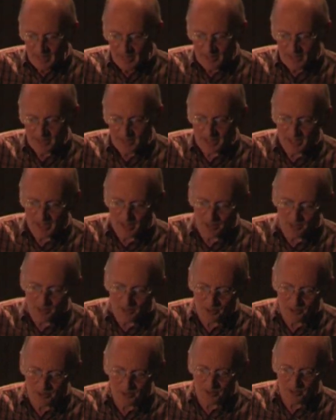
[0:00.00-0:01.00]

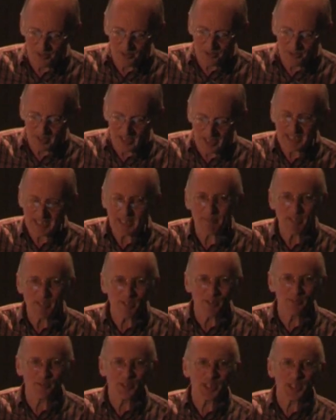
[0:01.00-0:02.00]
So I set
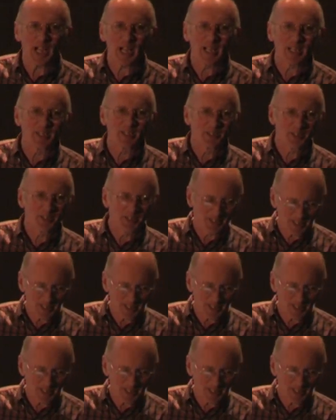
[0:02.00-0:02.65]
myself a challenge to